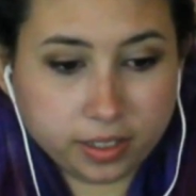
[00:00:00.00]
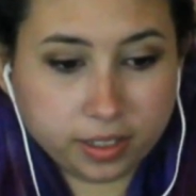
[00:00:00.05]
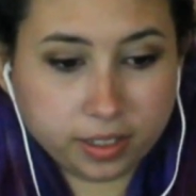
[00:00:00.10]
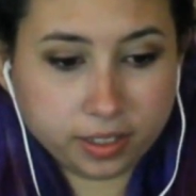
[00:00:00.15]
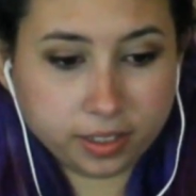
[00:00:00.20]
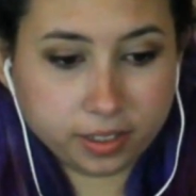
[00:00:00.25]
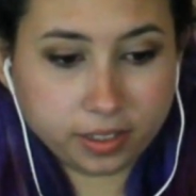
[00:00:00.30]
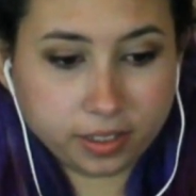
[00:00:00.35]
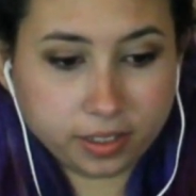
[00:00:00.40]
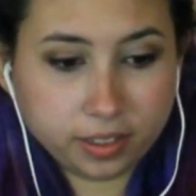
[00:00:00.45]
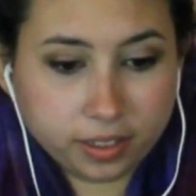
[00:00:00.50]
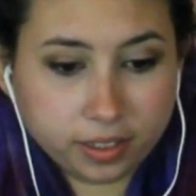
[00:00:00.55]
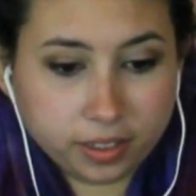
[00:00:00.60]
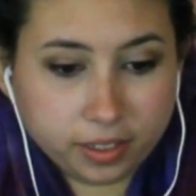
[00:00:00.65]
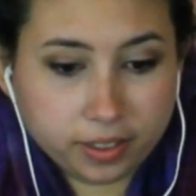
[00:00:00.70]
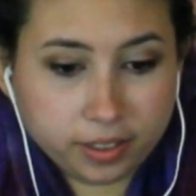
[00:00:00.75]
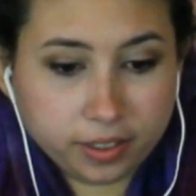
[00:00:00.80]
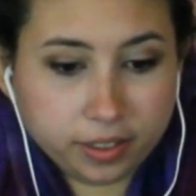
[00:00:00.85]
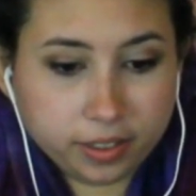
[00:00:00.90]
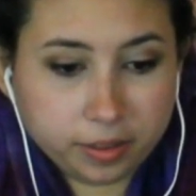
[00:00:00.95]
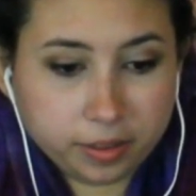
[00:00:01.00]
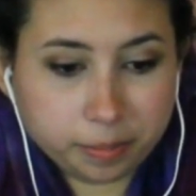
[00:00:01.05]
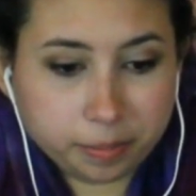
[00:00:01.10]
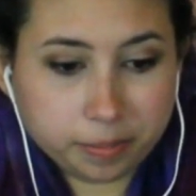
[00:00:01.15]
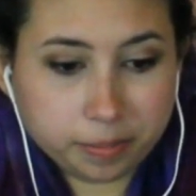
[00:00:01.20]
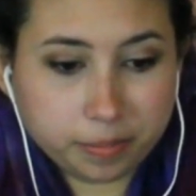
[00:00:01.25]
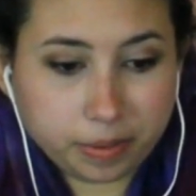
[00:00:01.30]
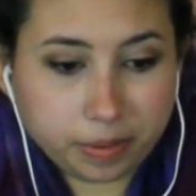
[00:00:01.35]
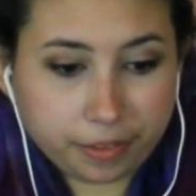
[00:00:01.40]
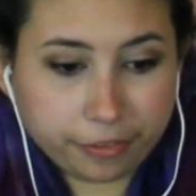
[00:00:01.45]
only person I can
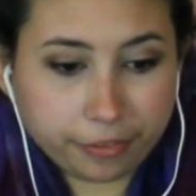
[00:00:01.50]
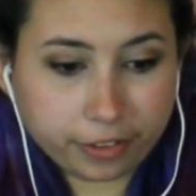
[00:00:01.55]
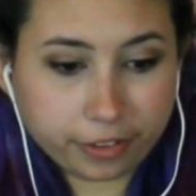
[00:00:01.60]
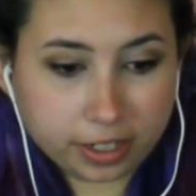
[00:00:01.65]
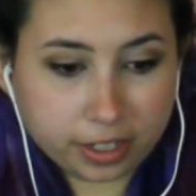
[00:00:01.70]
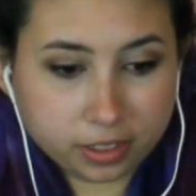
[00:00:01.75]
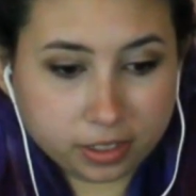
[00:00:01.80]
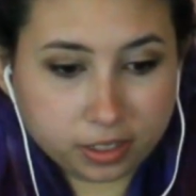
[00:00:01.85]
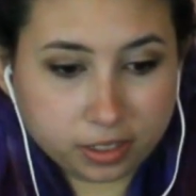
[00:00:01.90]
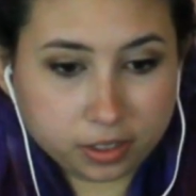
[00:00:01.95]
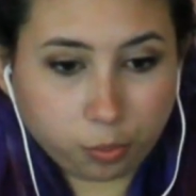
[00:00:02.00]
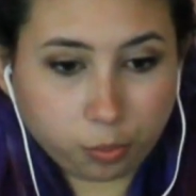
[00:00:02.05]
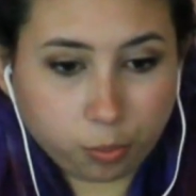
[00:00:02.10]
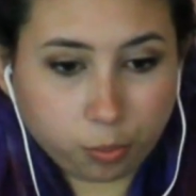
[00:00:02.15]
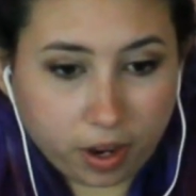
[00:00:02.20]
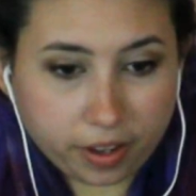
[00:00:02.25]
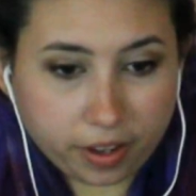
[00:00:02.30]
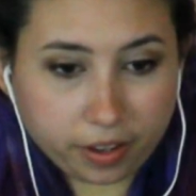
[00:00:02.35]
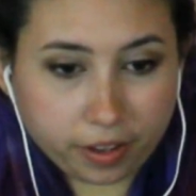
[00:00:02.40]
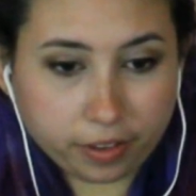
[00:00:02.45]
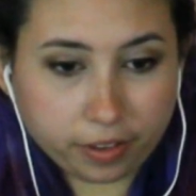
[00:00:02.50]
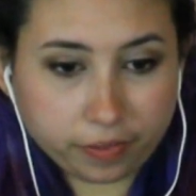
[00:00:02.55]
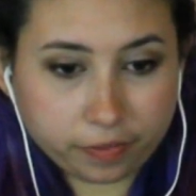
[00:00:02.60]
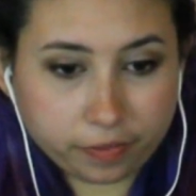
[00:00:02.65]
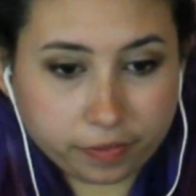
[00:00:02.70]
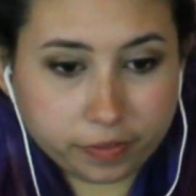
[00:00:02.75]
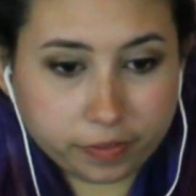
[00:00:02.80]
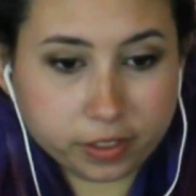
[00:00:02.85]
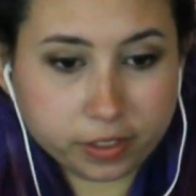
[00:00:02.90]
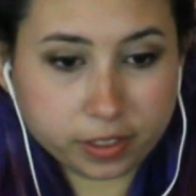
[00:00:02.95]
trust. A friend's
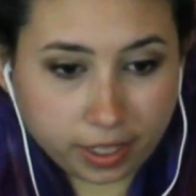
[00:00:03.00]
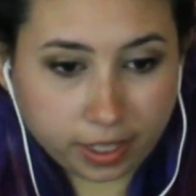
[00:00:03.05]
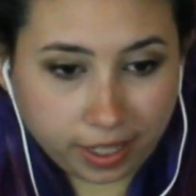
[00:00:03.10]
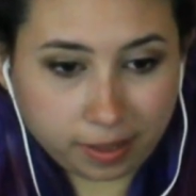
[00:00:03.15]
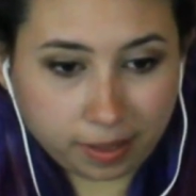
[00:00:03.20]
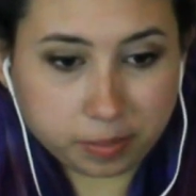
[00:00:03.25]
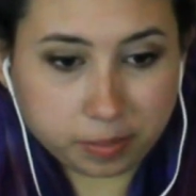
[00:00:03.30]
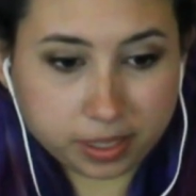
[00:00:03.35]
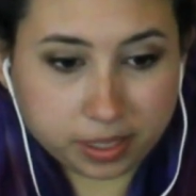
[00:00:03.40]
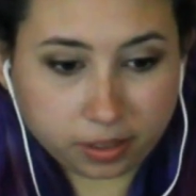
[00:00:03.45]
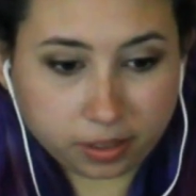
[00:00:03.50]
wife's name is